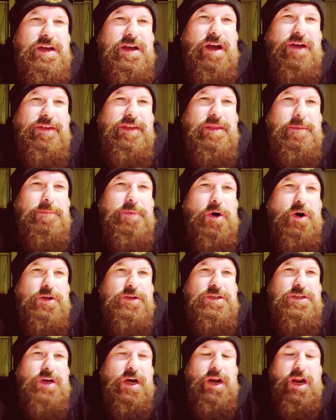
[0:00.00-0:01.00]
I think the
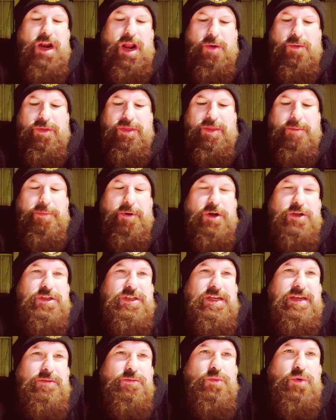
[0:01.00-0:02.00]
pods, I don't know whether the
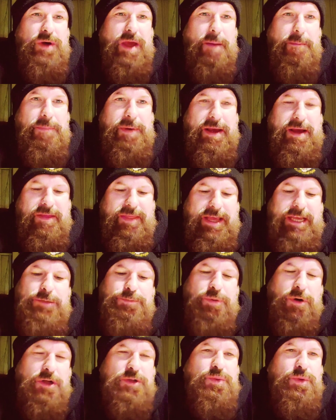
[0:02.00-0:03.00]
pods will get bigger. These
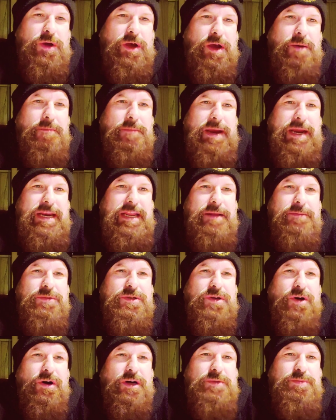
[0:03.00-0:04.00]
pods were
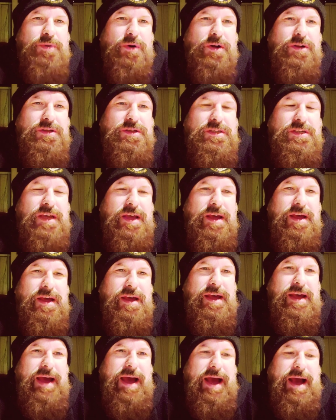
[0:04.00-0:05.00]
medium-sized pods.
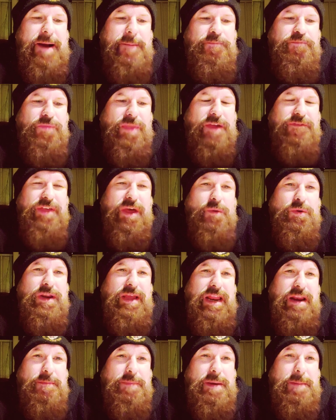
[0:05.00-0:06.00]
If they were to
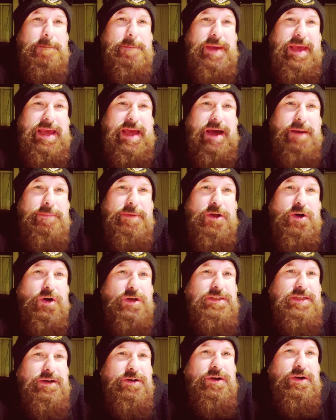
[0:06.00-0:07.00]
get a bit bigger,
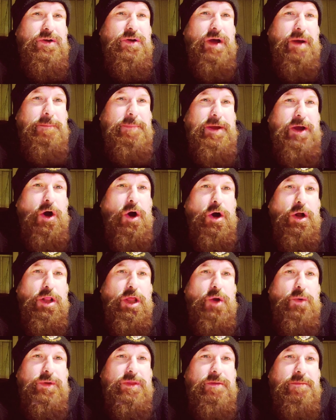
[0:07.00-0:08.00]
because they're a bit
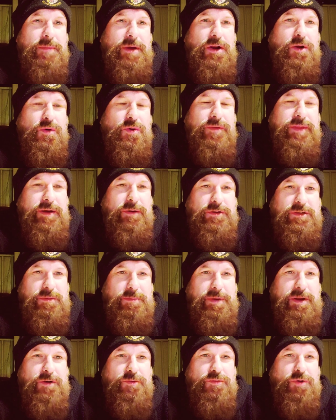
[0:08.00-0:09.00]
hollow in the middle and there was a
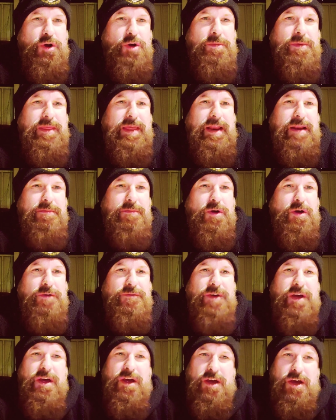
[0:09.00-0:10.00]
bit of room in there to
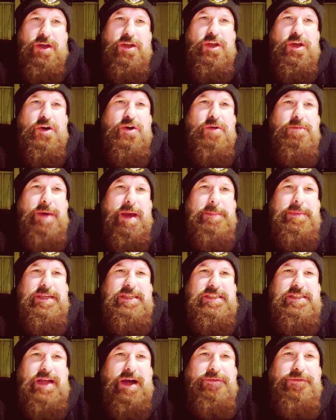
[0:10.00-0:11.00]
move, you could maybe
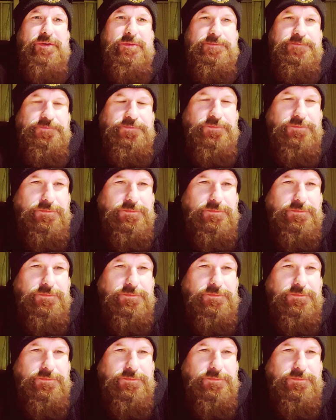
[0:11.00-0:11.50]
stuff them,